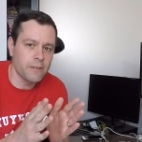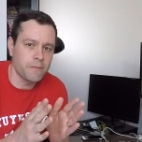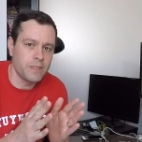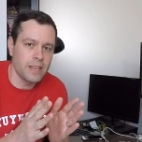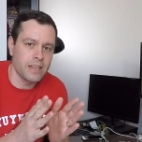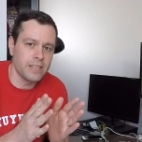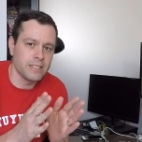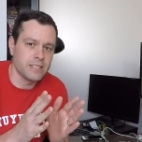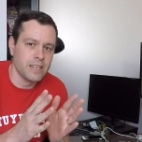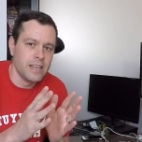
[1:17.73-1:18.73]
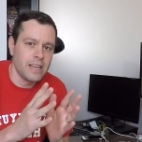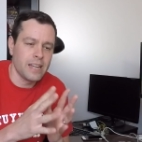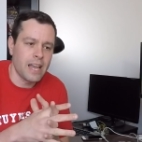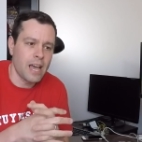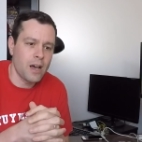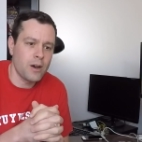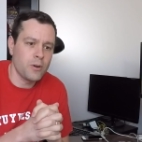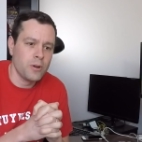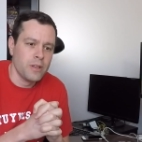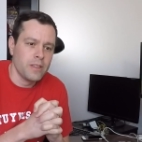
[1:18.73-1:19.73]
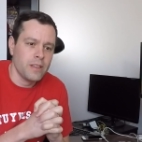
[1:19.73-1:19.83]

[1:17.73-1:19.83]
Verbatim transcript: of Things and how